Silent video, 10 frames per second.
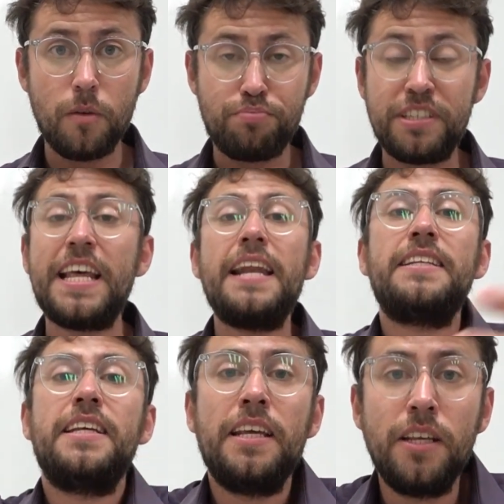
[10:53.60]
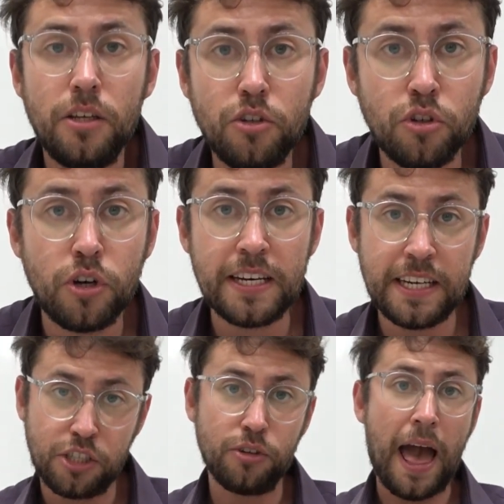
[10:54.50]
presenting your
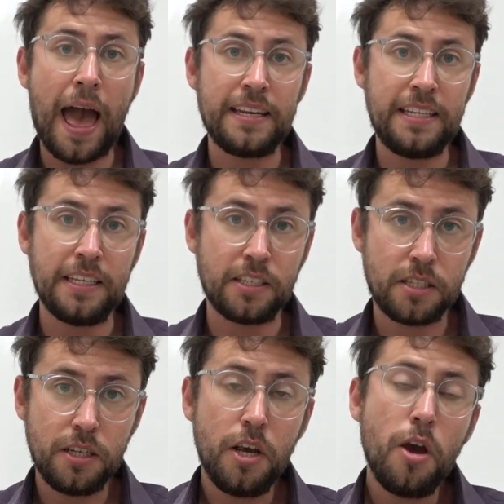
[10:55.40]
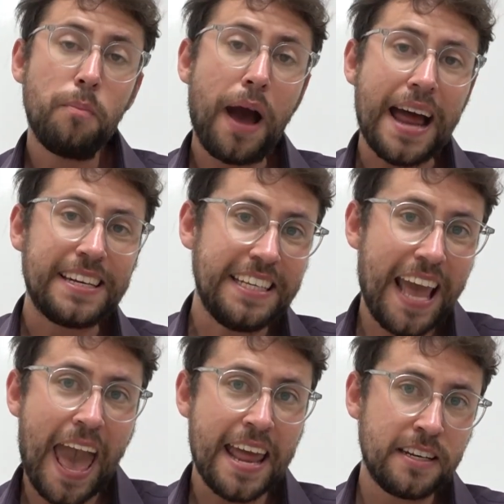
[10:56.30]
initial ideas, but at
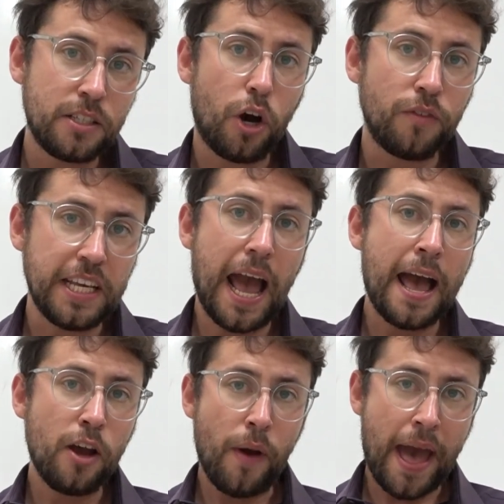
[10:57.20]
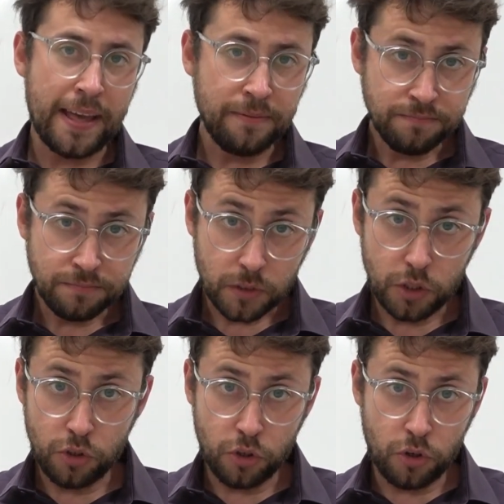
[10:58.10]
the end of the IOA,
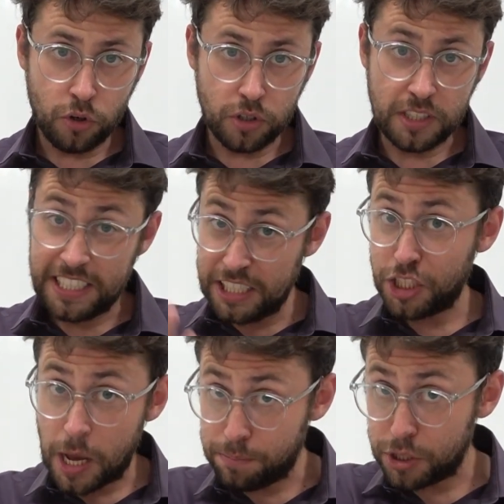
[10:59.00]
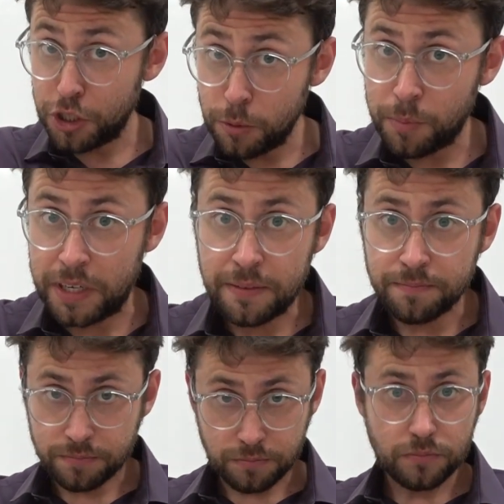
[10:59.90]
your teacher
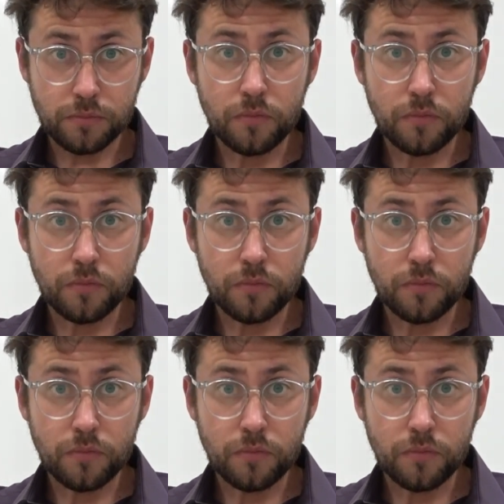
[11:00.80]
presumably